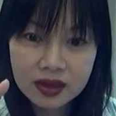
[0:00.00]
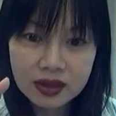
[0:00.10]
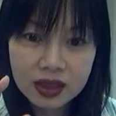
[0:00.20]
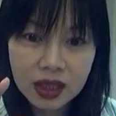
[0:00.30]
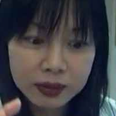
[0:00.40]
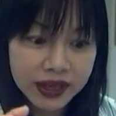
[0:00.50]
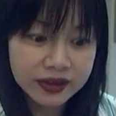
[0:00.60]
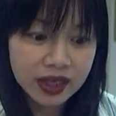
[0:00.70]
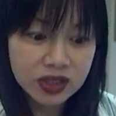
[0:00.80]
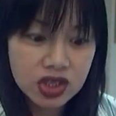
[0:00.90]

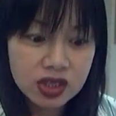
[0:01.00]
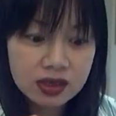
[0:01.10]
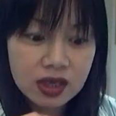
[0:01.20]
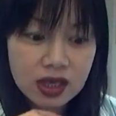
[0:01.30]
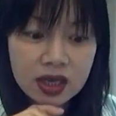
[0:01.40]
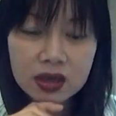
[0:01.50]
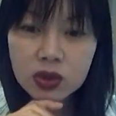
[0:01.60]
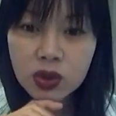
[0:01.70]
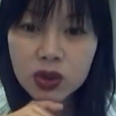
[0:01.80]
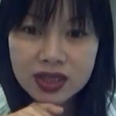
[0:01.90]
combination
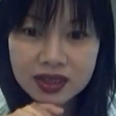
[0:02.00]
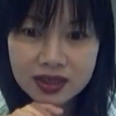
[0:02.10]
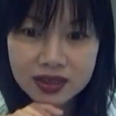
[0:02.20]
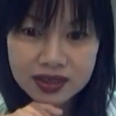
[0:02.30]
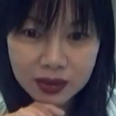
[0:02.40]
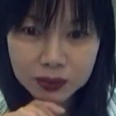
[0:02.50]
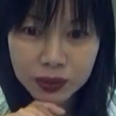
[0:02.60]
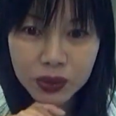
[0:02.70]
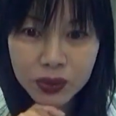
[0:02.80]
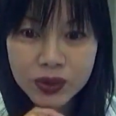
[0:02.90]
look
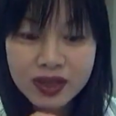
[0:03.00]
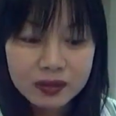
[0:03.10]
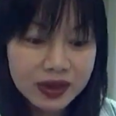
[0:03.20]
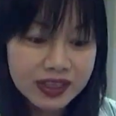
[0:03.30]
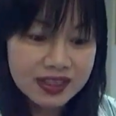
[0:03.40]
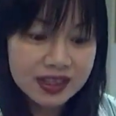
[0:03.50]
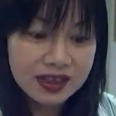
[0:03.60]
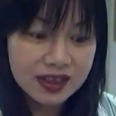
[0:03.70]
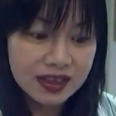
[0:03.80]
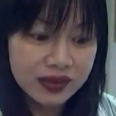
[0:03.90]
simple, but
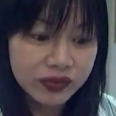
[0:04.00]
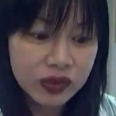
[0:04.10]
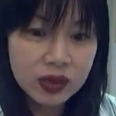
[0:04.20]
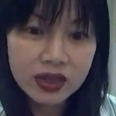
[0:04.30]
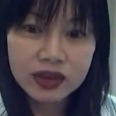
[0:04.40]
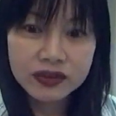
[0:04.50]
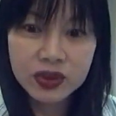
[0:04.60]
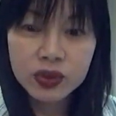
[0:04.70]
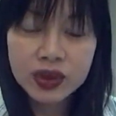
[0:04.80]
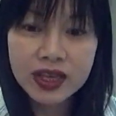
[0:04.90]
if
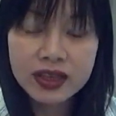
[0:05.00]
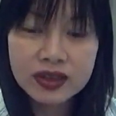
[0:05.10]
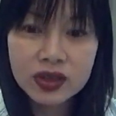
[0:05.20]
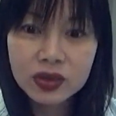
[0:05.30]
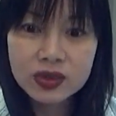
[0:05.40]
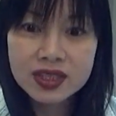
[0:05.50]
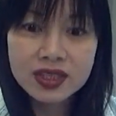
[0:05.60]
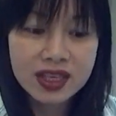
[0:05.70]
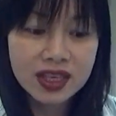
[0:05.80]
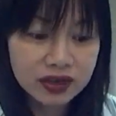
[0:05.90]
you can use
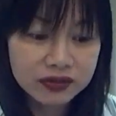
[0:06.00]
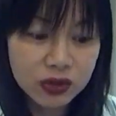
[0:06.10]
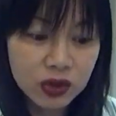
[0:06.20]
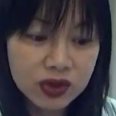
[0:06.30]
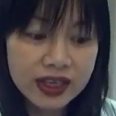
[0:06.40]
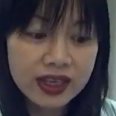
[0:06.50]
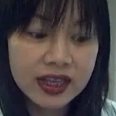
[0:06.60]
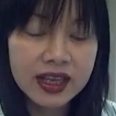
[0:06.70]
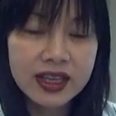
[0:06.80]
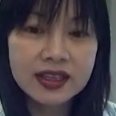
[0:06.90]
carefully
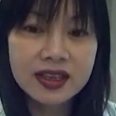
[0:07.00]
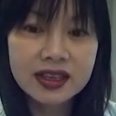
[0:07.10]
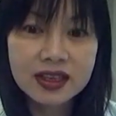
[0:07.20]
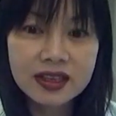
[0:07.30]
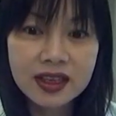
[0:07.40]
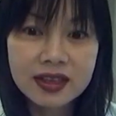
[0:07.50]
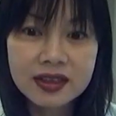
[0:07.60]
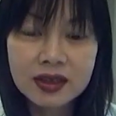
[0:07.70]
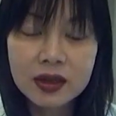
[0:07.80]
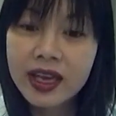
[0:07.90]
and
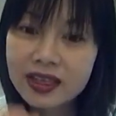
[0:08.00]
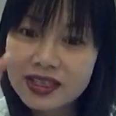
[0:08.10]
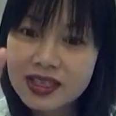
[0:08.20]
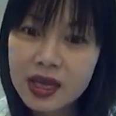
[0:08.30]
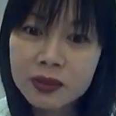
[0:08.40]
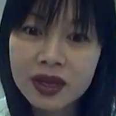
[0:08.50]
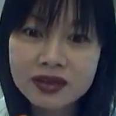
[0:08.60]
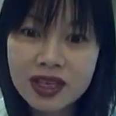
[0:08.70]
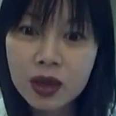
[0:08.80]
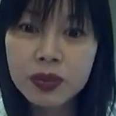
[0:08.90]
add some on
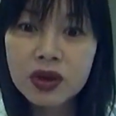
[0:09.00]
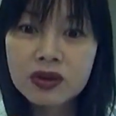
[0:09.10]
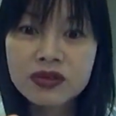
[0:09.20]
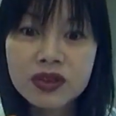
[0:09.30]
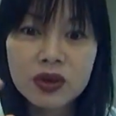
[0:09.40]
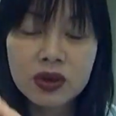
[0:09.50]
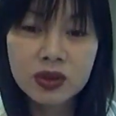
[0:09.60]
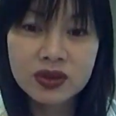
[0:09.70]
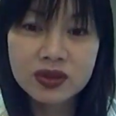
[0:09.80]
top of or